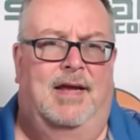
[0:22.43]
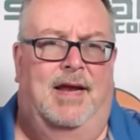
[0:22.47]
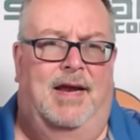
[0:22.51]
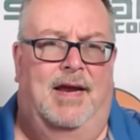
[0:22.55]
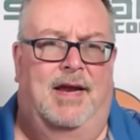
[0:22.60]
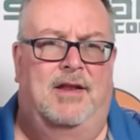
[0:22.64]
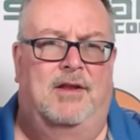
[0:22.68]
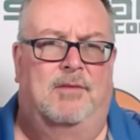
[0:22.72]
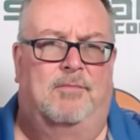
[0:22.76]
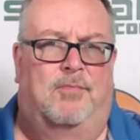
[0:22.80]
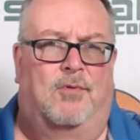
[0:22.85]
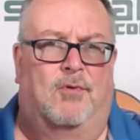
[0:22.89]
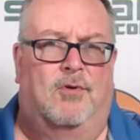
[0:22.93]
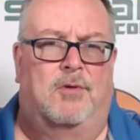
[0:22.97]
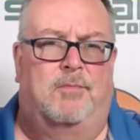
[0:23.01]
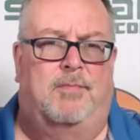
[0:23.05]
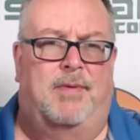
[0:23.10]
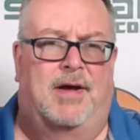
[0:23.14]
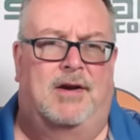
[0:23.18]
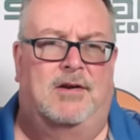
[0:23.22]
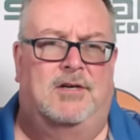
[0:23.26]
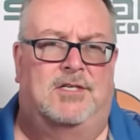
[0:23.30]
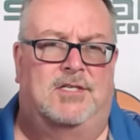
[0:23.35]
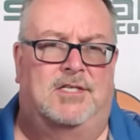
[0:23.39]
and the Porter
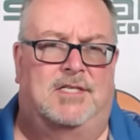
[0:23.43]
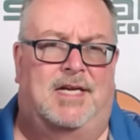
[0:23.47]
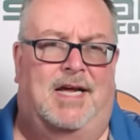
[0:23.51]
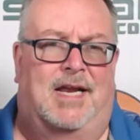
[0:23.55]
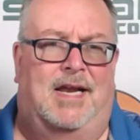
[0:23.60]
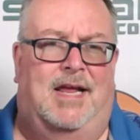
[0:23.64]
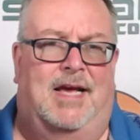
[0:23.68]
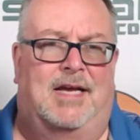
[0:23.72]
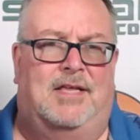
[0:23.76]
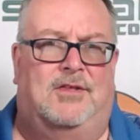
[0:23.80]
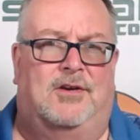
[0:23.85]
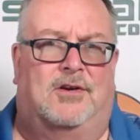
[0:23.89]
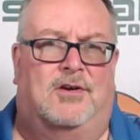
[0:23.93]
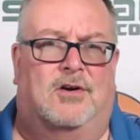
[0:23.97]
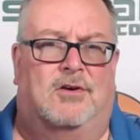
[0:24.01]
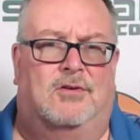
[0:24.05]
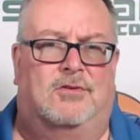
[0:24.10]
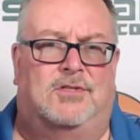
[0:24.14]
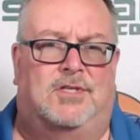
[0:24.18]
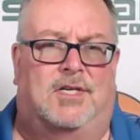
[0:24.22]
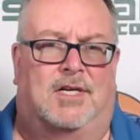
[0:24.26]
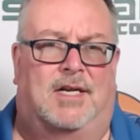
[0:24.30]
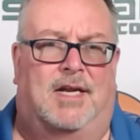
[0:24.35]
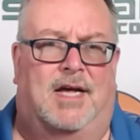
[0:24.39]
Pounder says, I like the
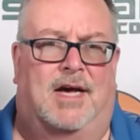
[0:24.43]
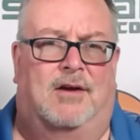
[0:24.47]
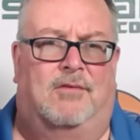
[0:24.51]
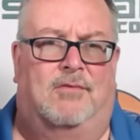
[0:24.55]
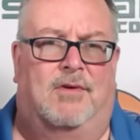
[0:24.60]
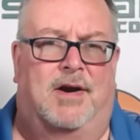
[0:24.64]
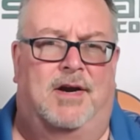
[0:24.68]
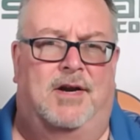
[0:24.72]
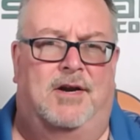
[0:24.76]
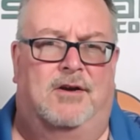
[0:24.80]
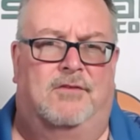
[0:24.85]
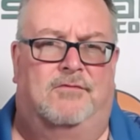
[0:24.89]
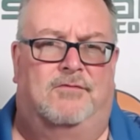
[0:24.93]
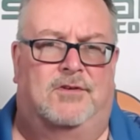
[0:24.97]
Colts a lot right here.